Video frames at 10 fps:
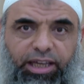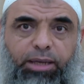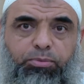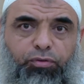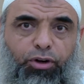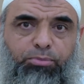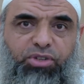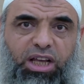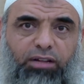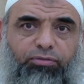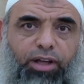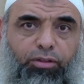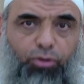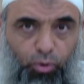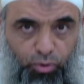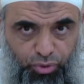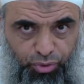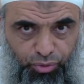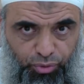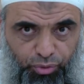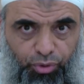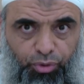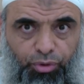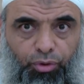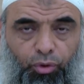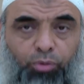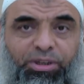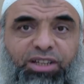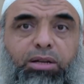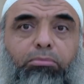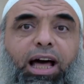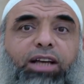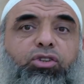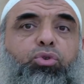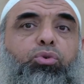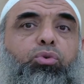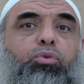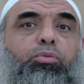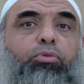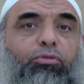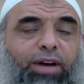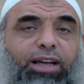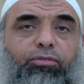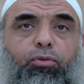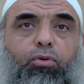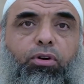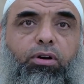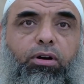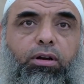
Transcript: keeps for himself and those whom he's obliged to provide for